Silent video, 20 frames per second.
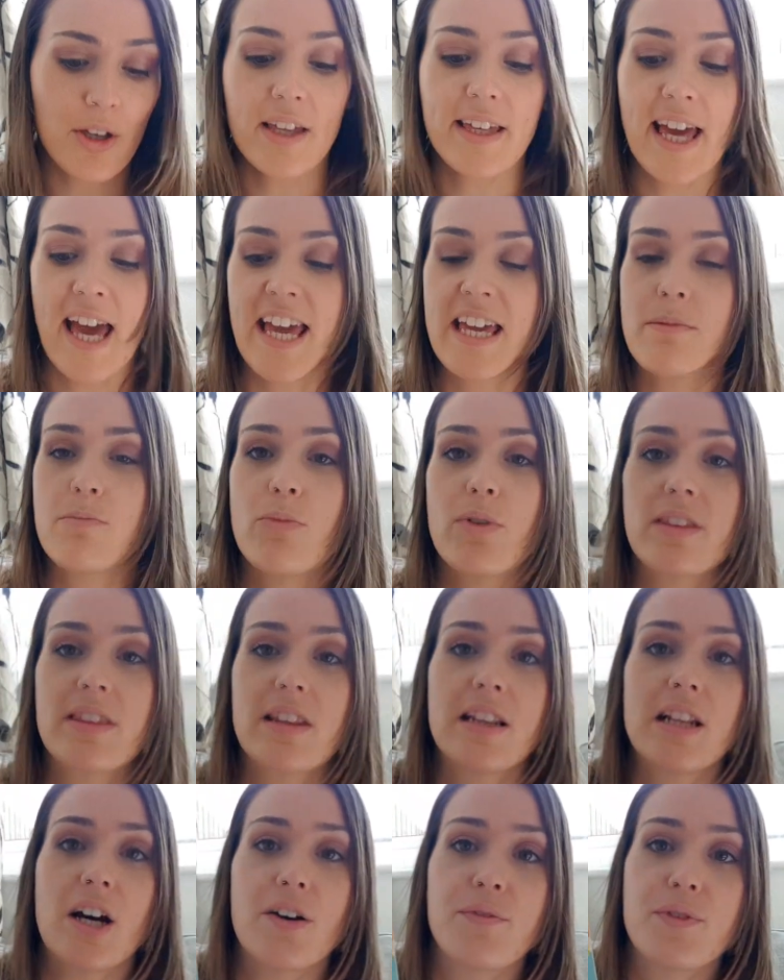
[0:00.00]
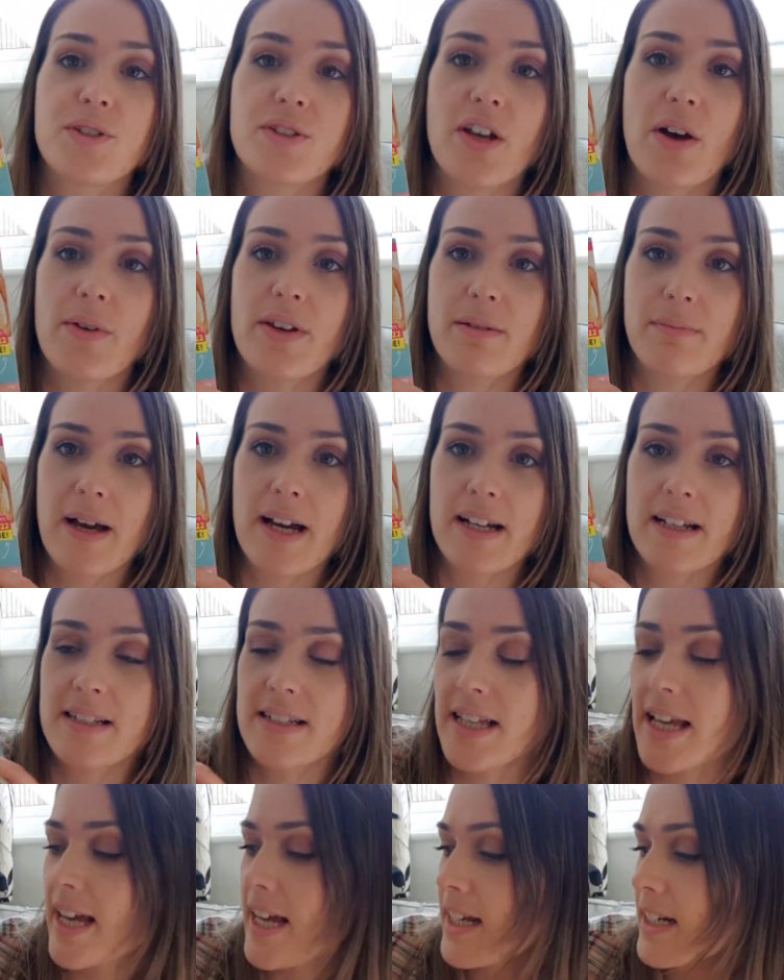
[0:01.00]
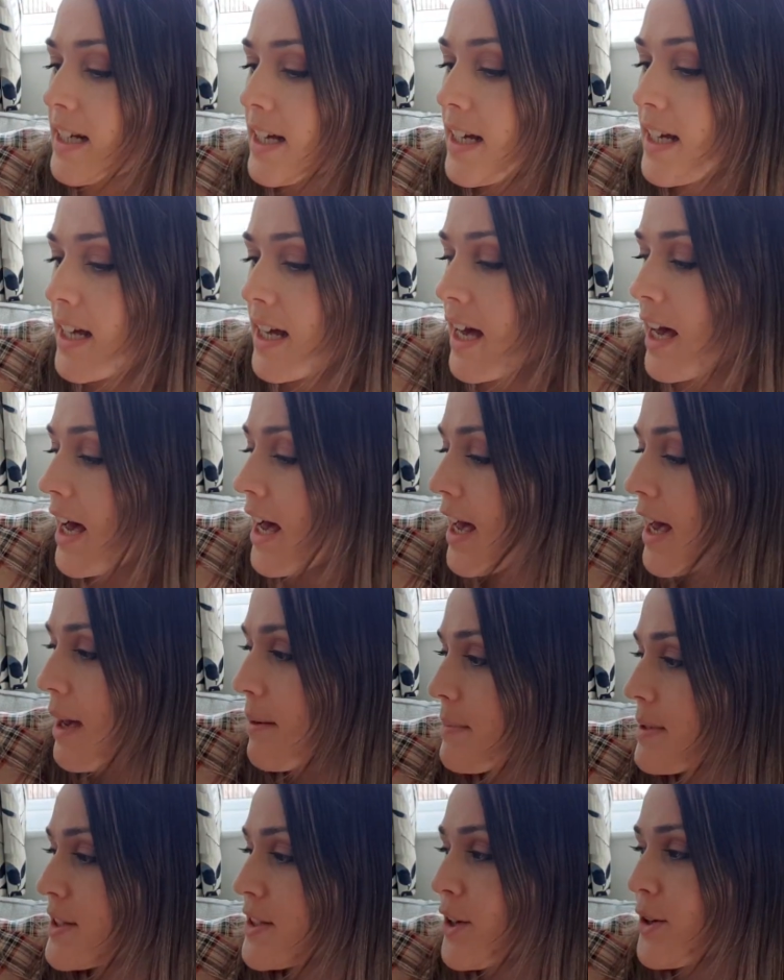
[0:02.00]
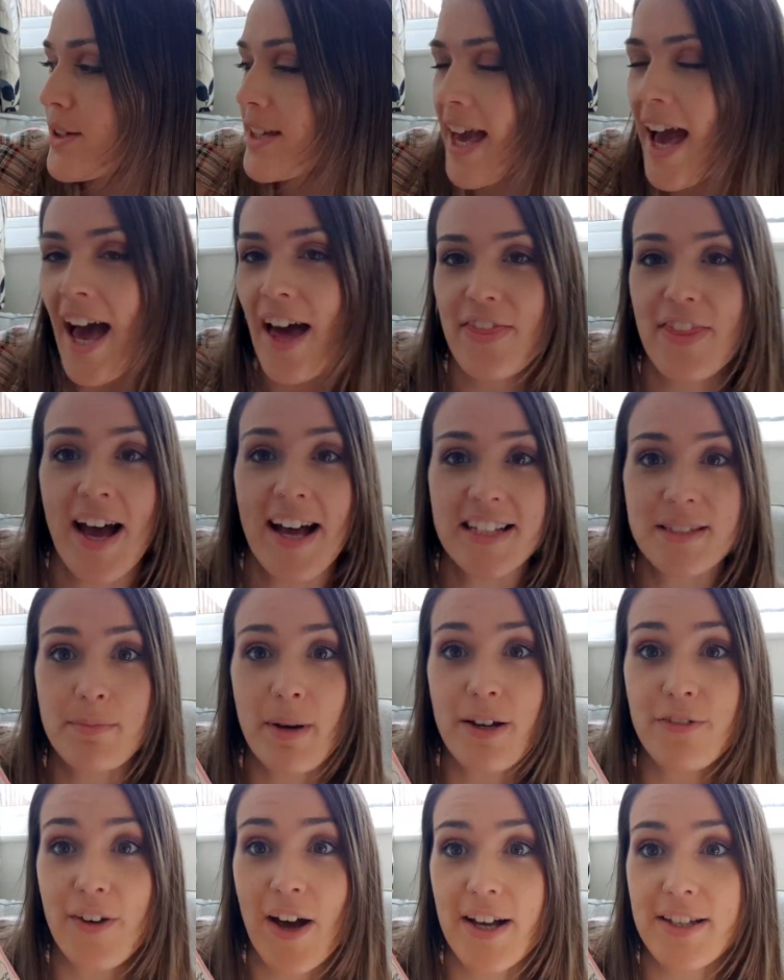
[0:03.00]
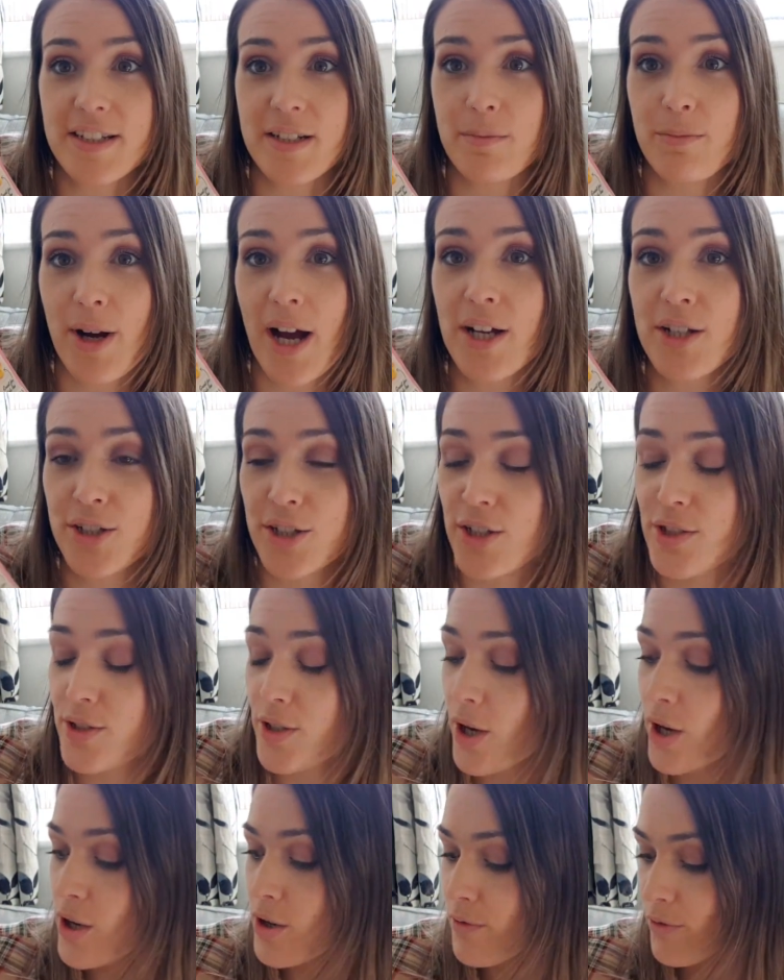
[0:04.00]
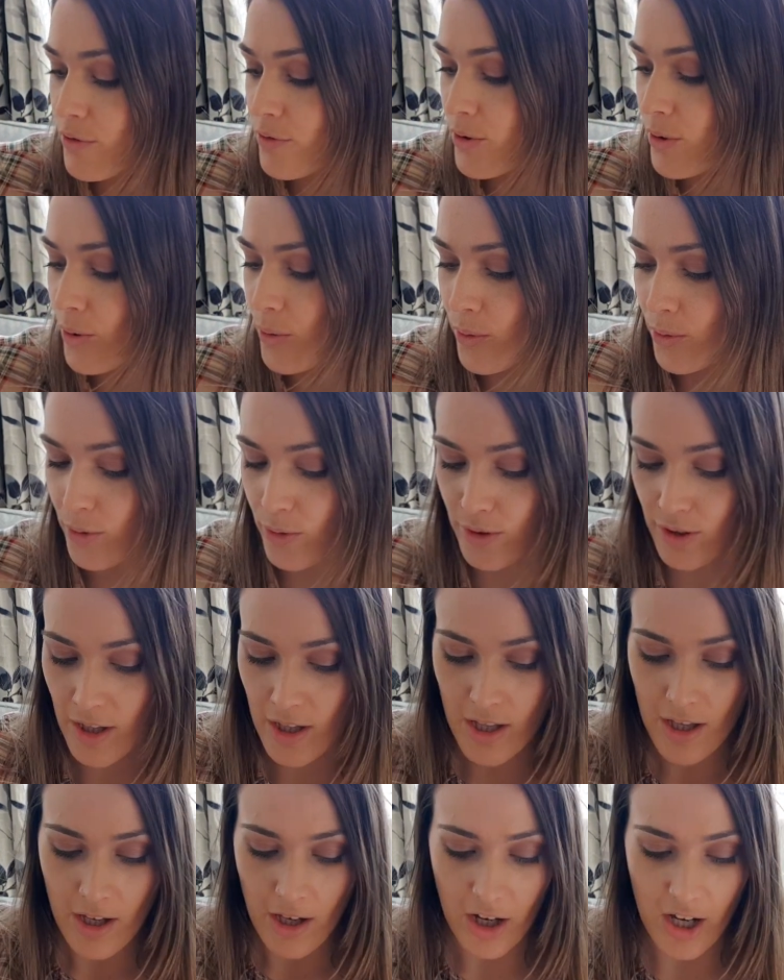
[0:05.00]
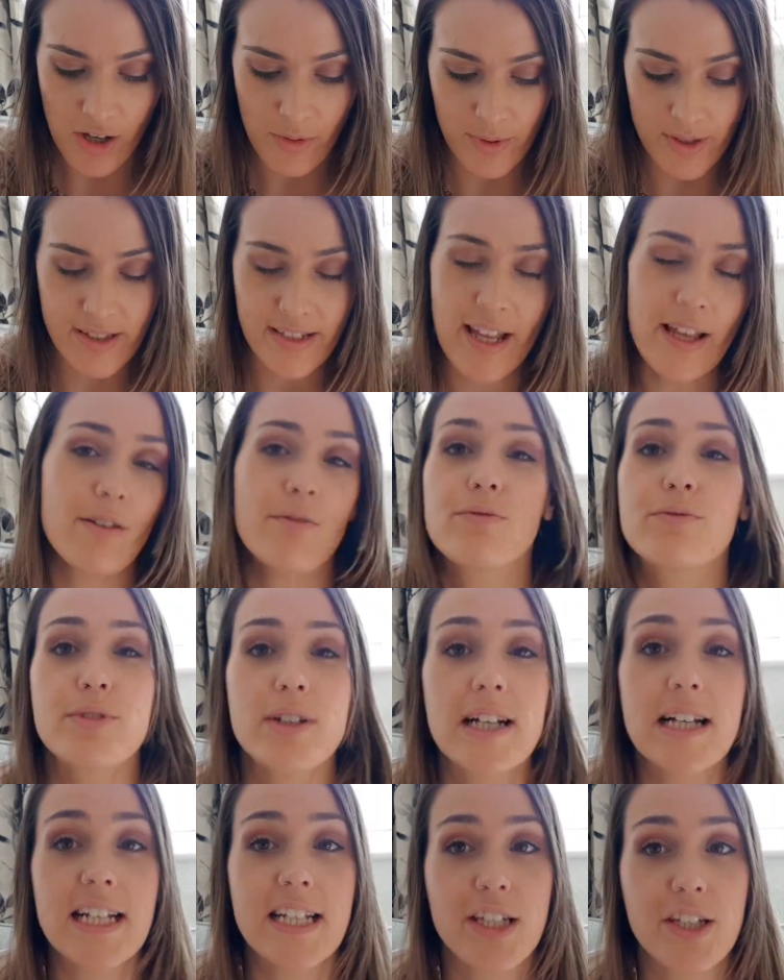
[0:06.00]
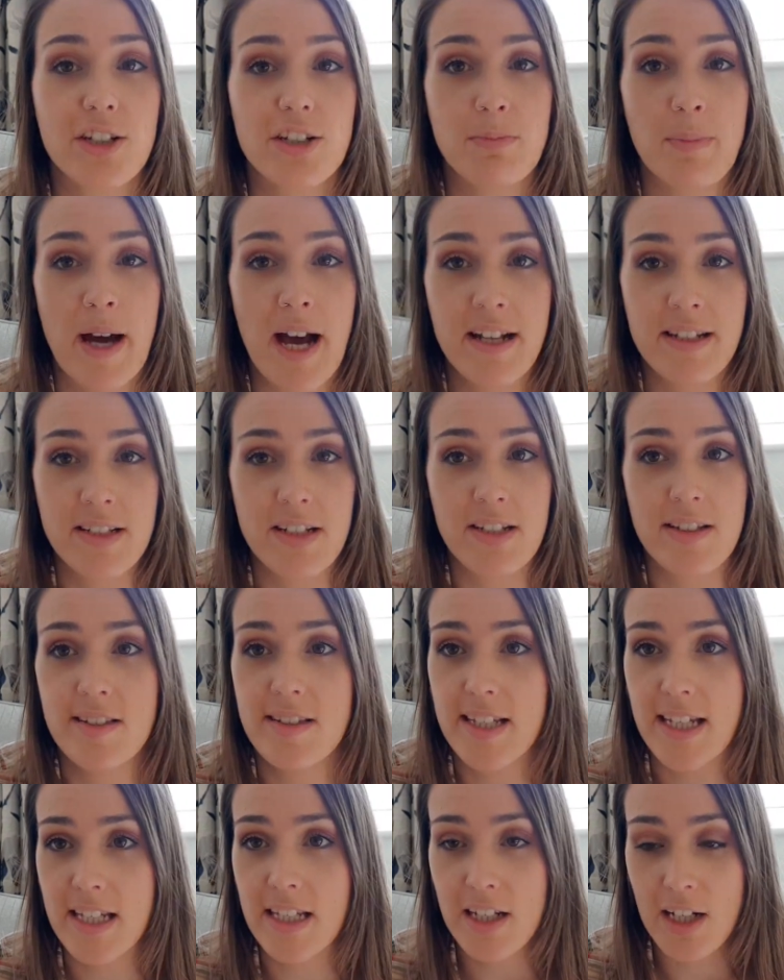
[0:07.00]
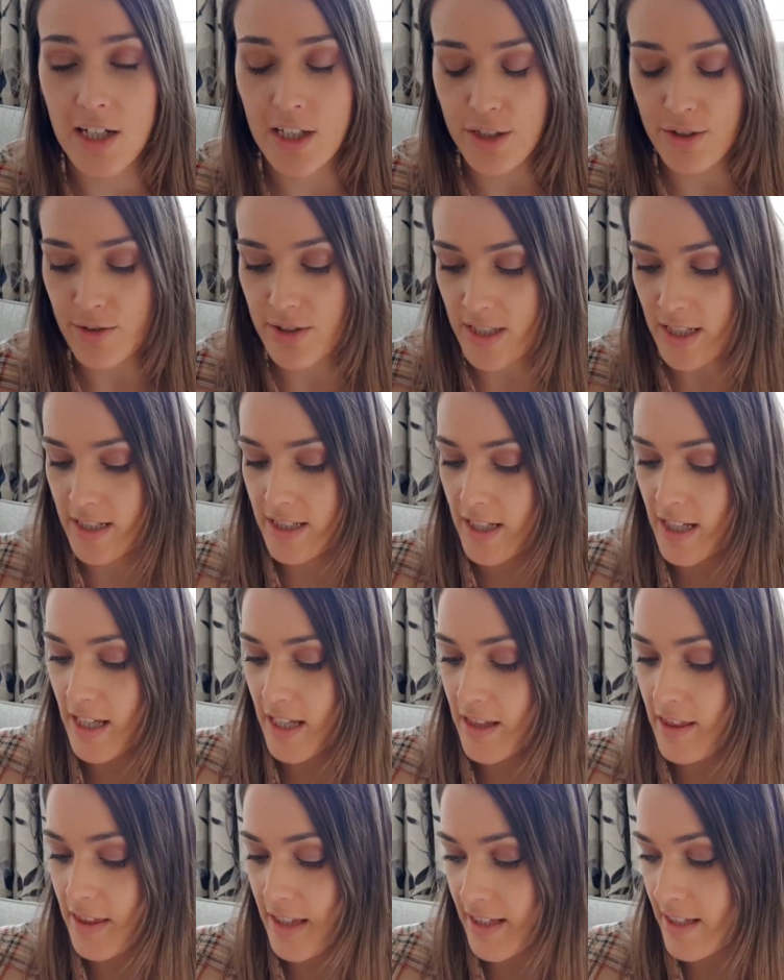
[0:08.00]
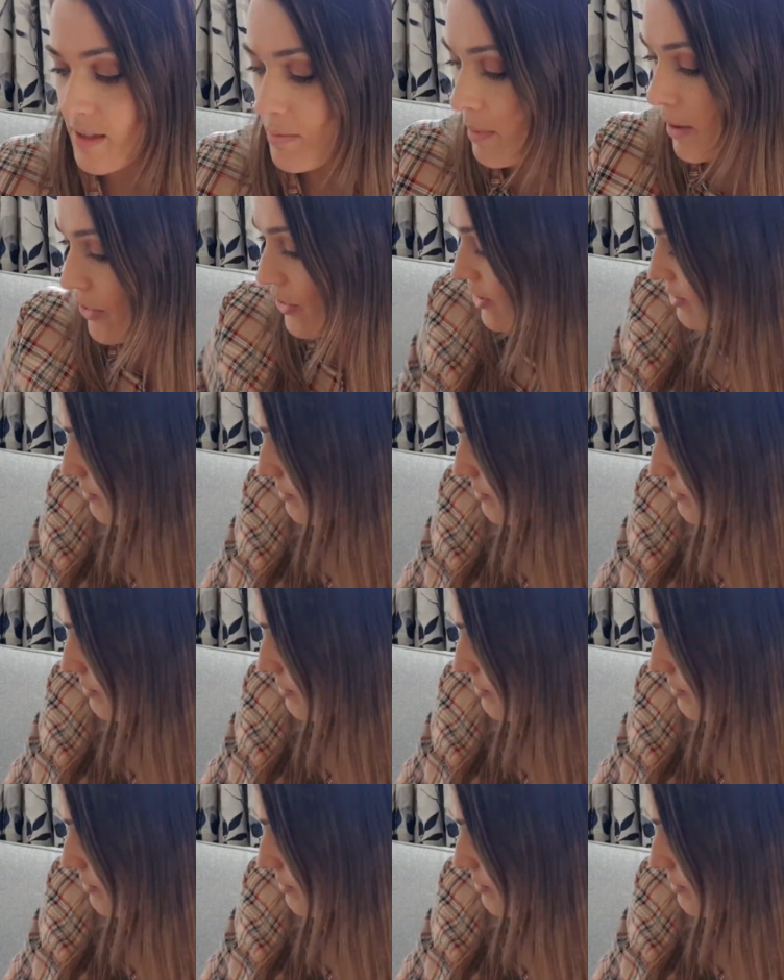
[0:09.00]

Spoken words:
came with Love Sewing magazine. So yeah, that's my first impressions. Overall, I would say really good patterns included in this month's